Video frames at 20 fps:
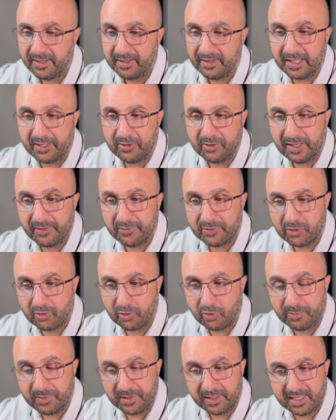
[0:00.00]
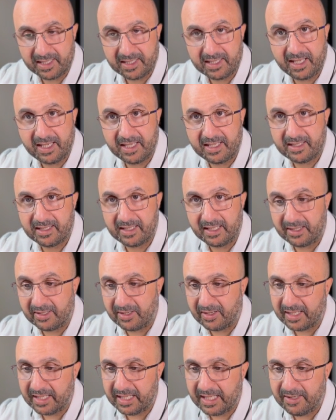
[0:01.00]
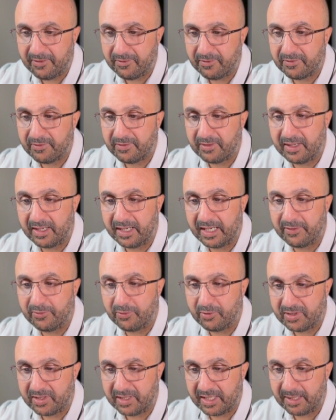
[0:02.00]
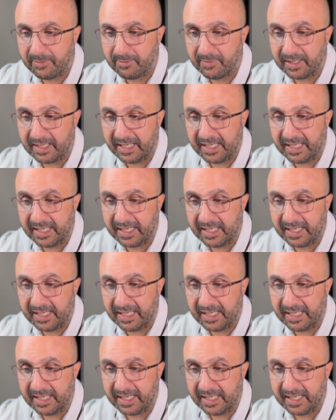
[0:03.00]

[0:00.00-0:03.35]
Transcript: then you have a scope in this case in the if level statement,